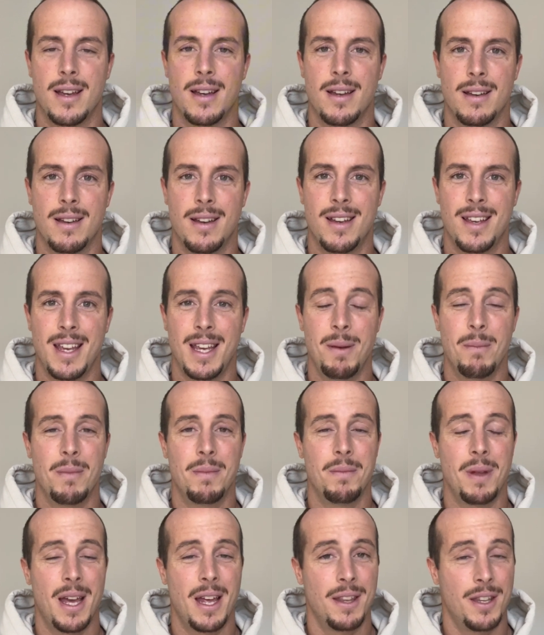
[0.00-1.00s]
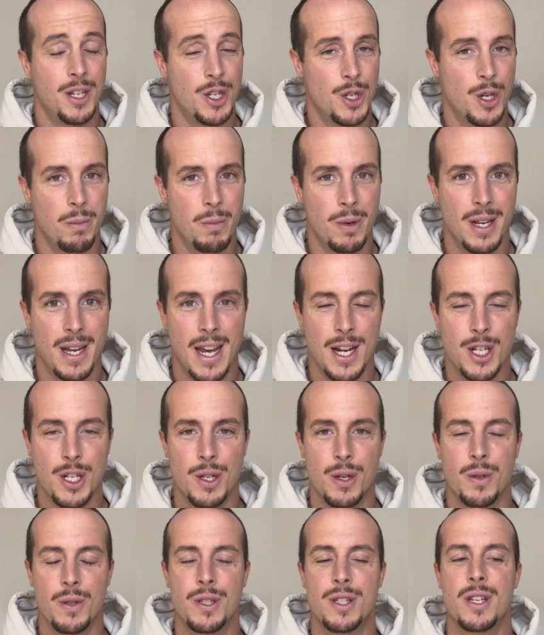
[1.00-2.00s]
at the German
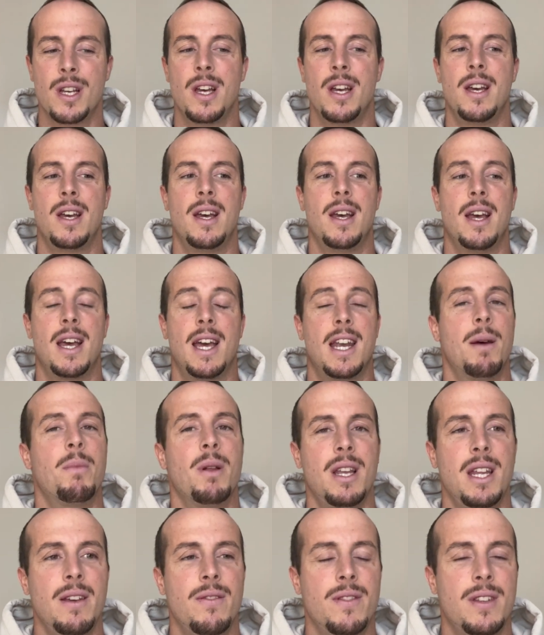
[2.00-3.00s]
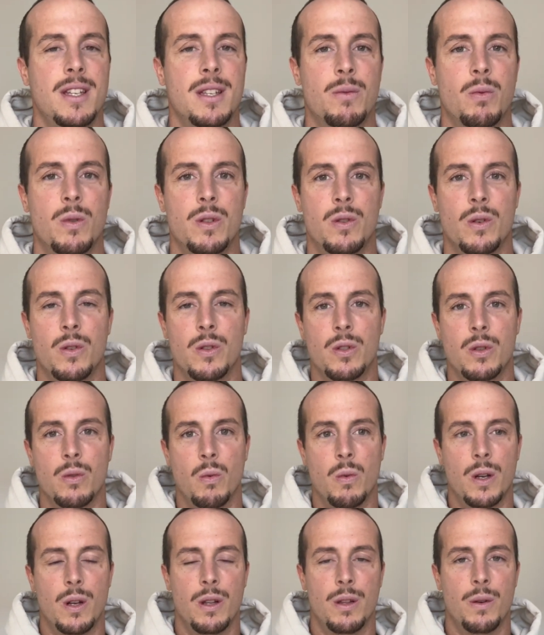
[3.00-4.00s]
Nationals. And I believe this was also
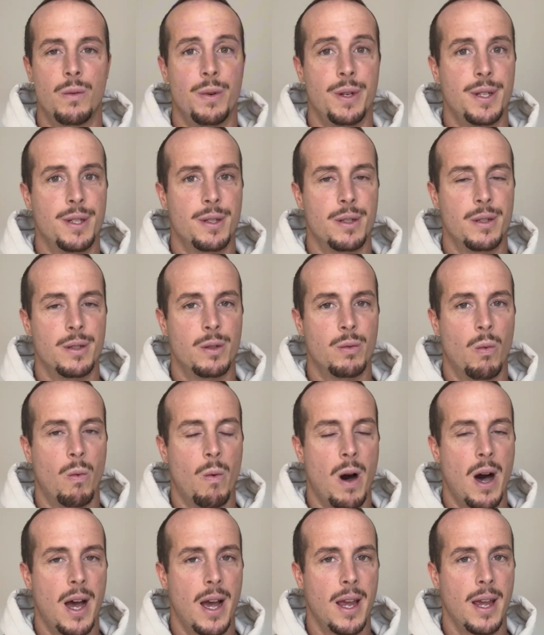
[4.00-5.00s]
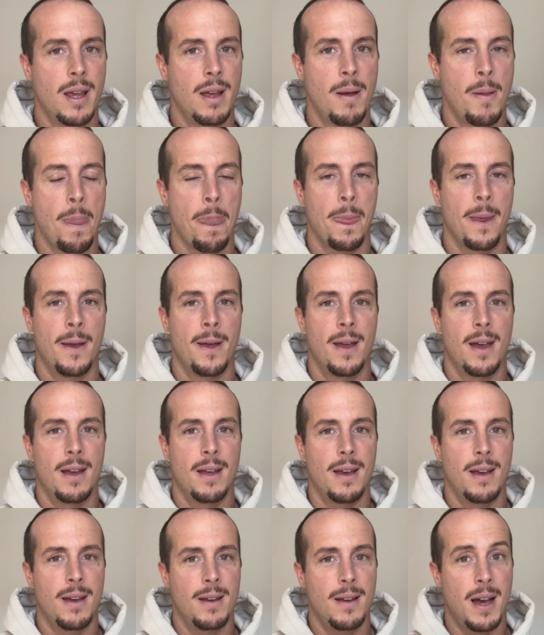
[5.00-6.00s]
one of the reasons why
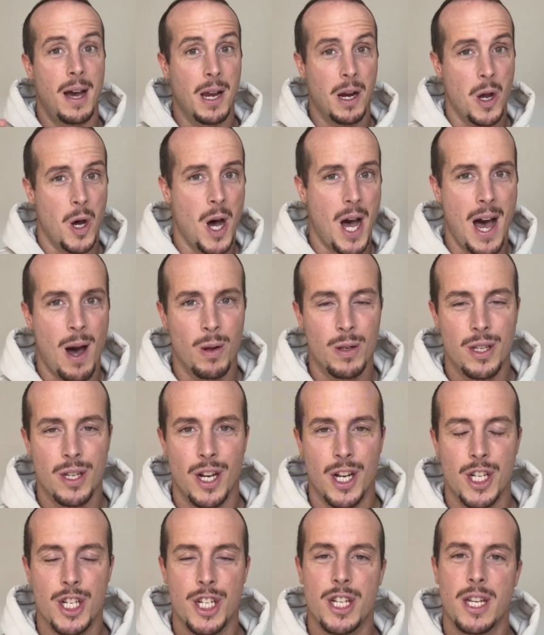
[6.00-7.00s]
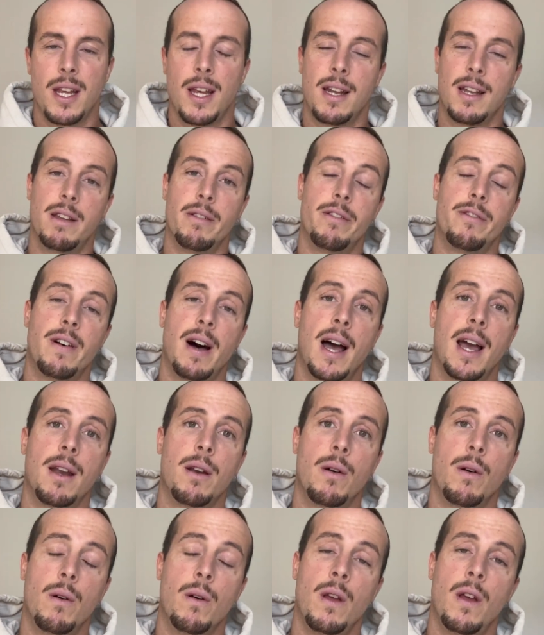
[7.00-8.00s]
I got out-touched in the
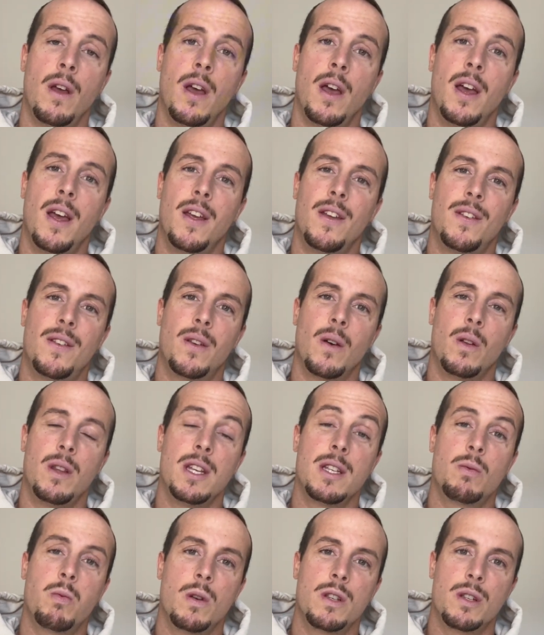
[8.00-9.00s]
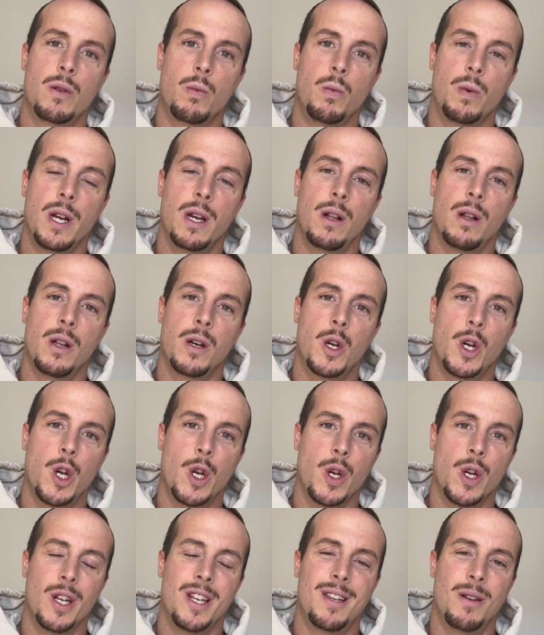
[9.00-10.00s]
final. So this was a real
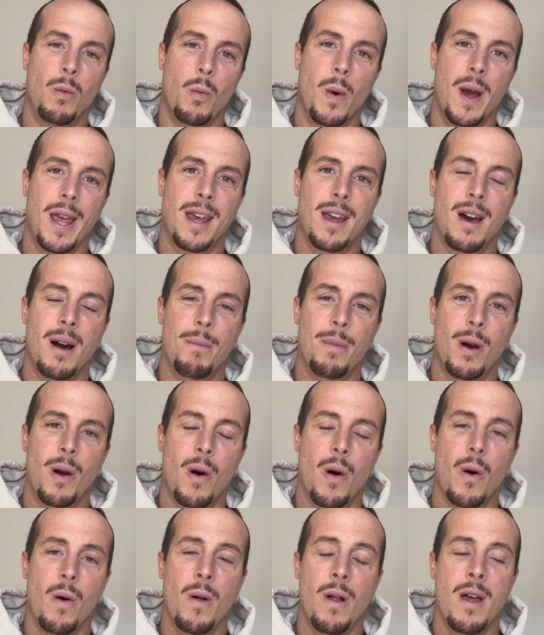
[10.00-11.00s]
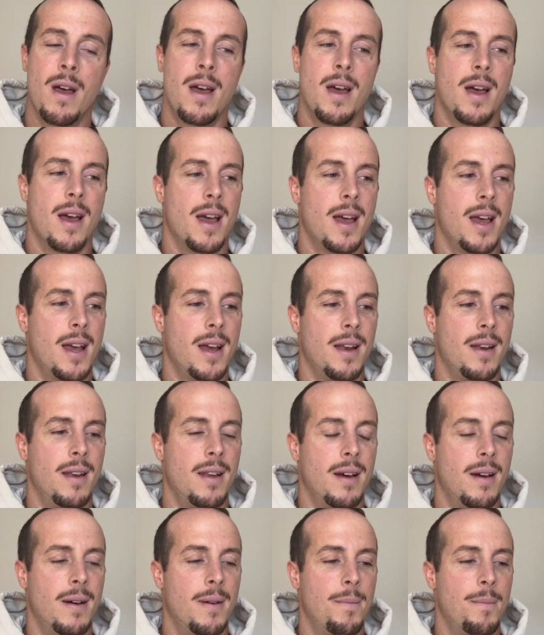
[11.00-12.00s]
good wake-up call,
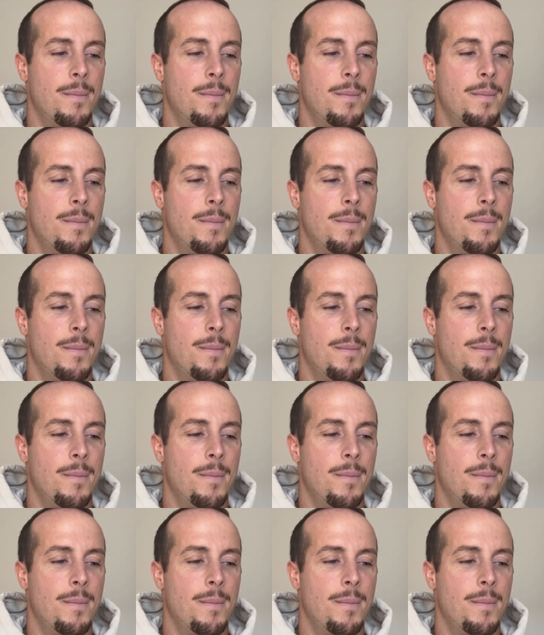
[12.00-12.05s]
and